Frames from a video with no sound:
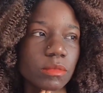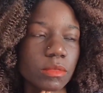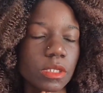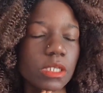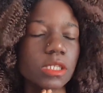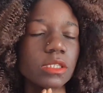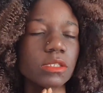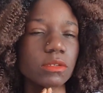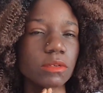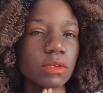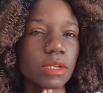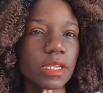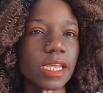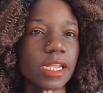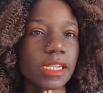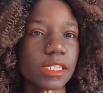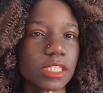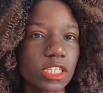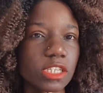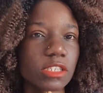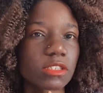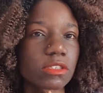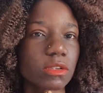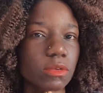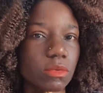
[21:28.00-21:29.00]
it's okay, I'll
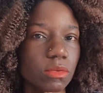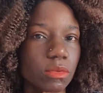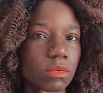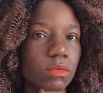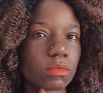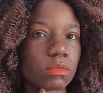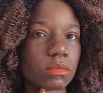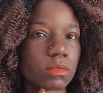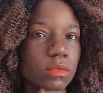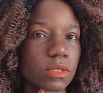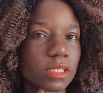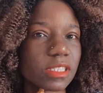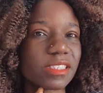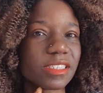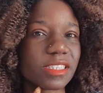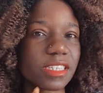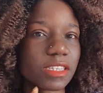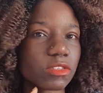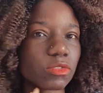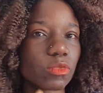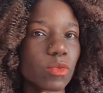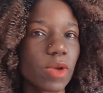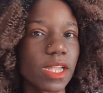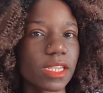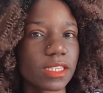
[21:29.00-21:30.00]
just go. It's
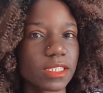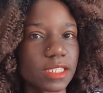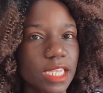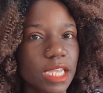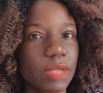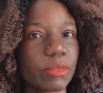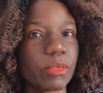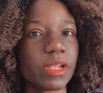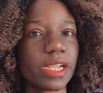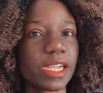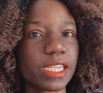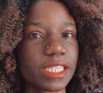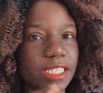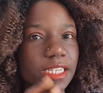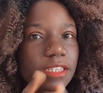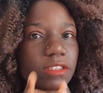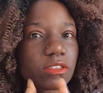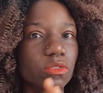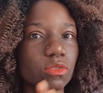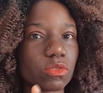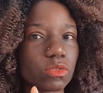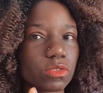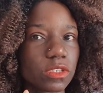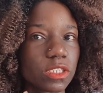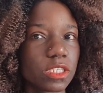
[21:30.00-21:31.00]
just one time. I'll just
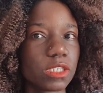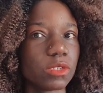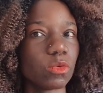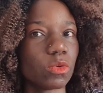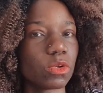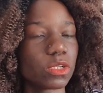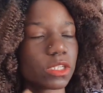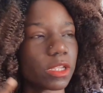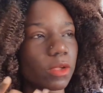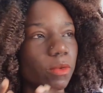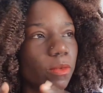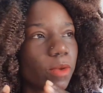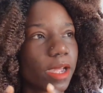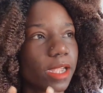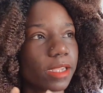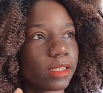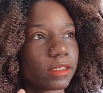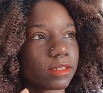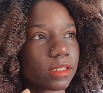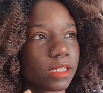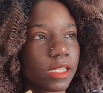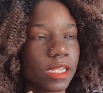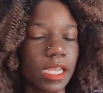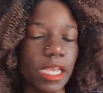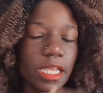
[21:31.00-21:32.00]
go see what he
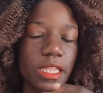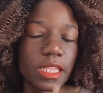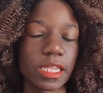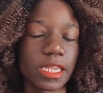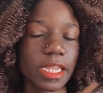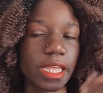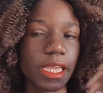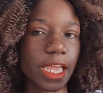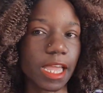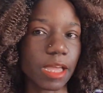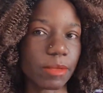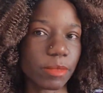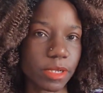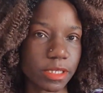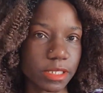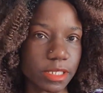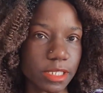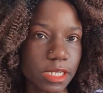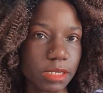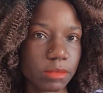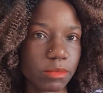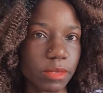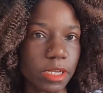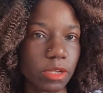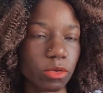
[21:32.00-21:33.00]
wants, and then I come and
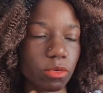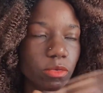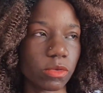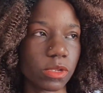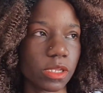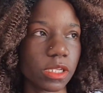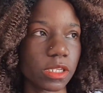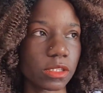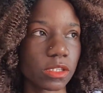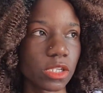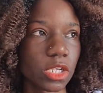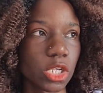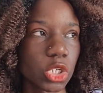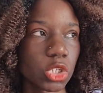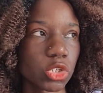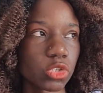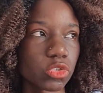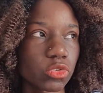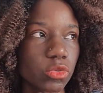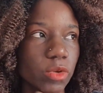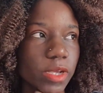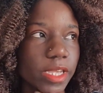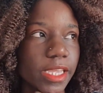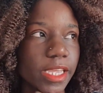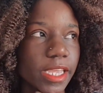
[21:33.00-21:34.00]
tell my colleague.
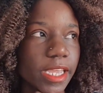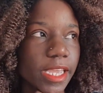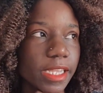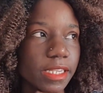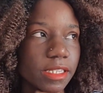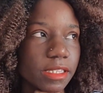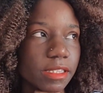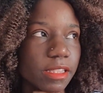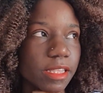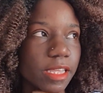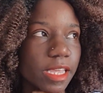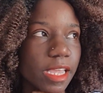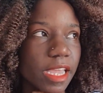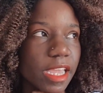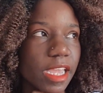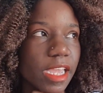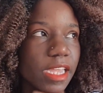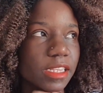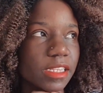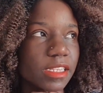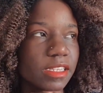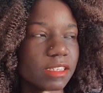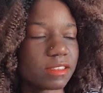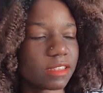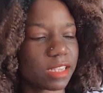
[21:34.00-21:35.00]
So I get there,
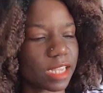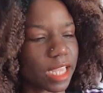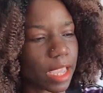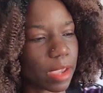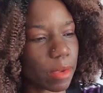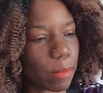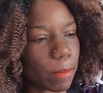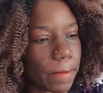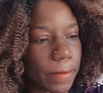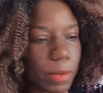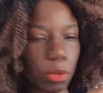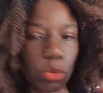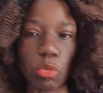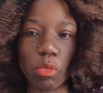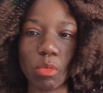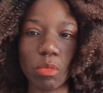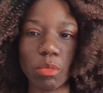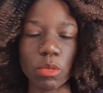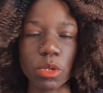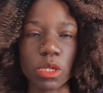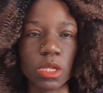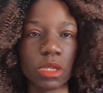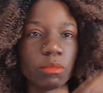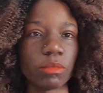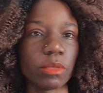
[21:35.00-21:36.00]
and he's like,
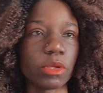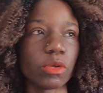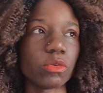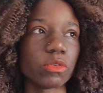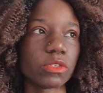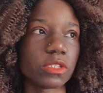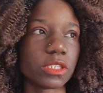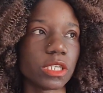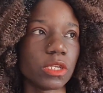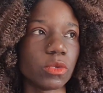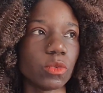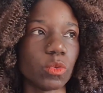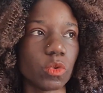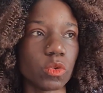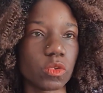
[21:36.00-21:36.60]
boom, because he